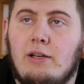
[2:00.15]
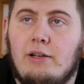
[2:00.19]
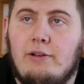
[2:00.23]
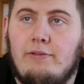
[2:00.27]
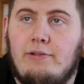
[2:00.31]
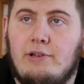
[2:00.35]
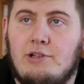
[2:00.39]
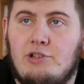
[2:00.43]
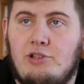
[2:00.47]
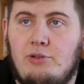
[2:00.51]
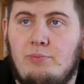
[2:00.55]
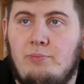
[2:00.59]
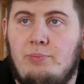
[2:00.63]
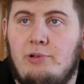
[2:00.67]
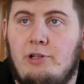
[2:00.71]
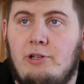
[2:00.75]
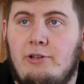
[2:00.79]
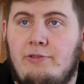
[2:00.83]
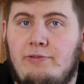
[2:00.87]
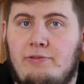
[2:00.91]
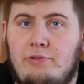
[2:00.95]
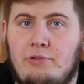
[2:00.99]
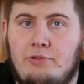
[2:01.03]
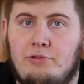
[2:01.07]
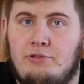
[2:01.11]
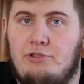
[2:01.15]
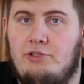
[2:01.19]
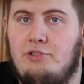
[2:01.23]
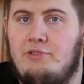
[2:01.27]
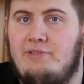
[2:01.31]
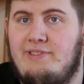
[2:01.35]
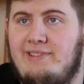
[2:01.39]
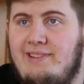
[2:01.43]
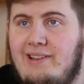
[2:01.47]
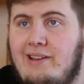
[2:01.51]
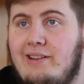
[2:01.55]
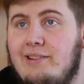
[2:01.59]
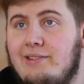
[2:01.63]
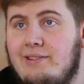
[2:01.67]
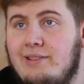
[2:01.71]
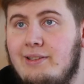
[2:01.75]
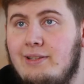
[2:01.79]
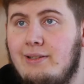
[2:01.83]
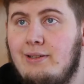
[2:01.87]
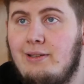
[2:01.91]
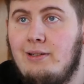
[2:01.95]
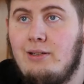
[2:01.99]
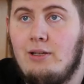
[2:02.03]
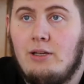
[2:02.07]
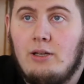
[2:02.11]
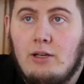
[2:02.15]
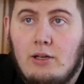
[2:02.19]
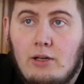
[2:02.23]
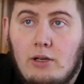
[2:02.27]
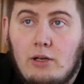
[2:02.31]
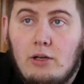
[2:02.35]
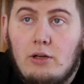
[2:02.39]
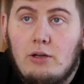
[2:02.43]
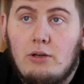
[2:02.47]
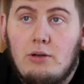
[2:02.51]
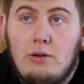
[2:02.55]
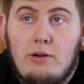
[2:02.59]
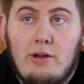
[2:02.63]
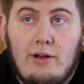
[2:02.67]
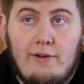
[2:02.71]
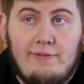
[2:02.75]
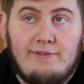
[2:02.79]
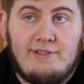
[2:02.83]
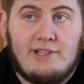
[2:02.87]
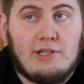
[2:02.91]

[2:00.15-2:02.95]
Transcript: For example, if you're just starting, you have